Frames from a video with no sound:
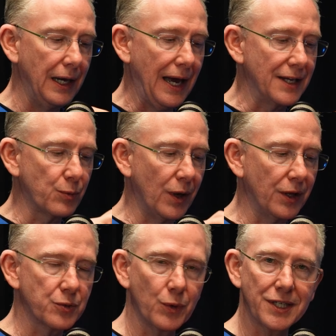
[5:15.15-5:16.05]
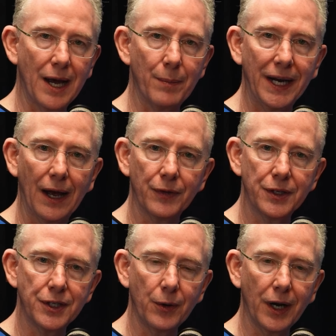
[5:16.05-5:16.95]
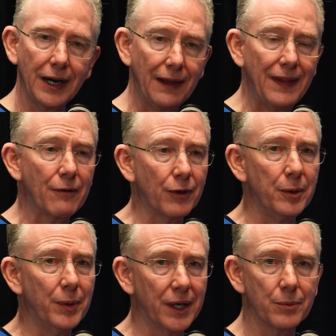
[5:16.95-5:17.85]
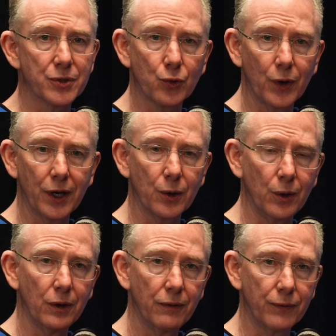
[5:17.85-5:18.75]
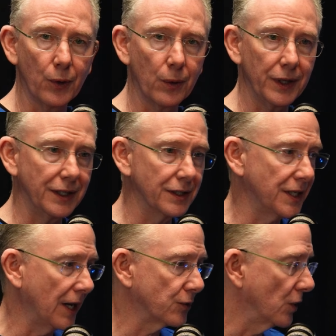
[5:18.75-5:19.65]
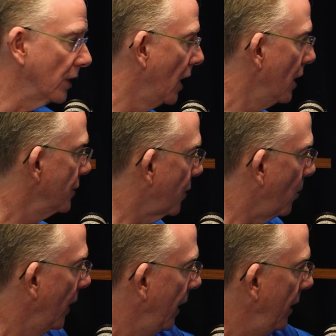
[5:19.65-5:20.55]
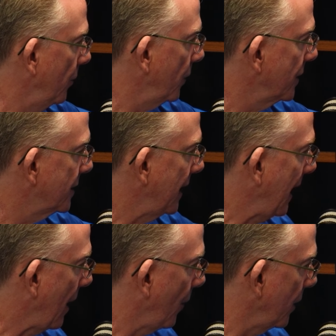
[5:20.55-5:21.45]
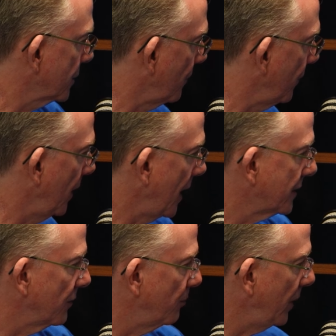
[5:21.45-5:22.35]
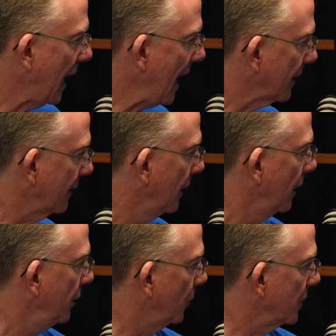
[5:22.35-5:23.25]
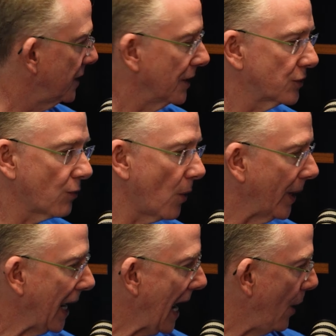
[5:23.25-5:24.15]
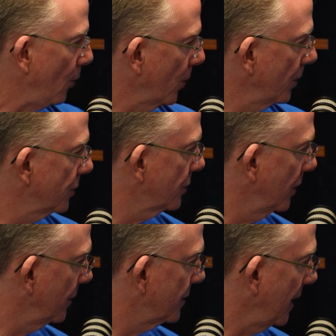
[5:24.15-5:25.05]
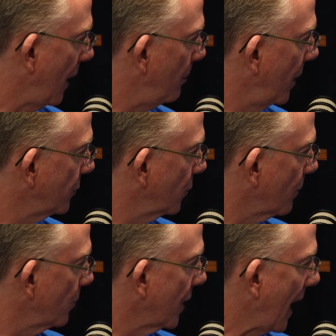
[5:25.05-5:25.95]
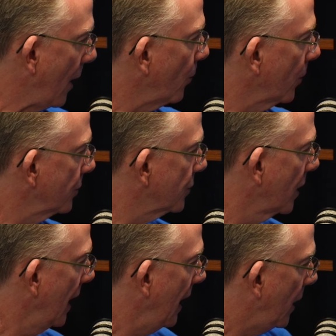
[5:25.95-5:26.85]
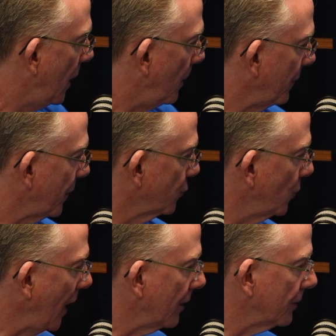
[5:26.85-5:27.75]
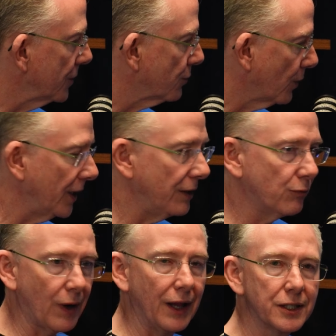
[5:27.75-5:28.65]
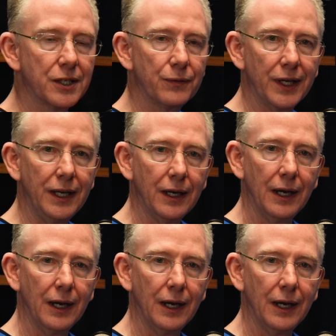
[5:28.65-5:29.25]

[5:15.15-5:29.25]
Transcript: as well as what's happening out in the donut, and that really becomes critical for early detection. So here you can see areas of lots of plaque. You can see it's growing outwards. You can see how much it grows outwards, but the channel is really relatively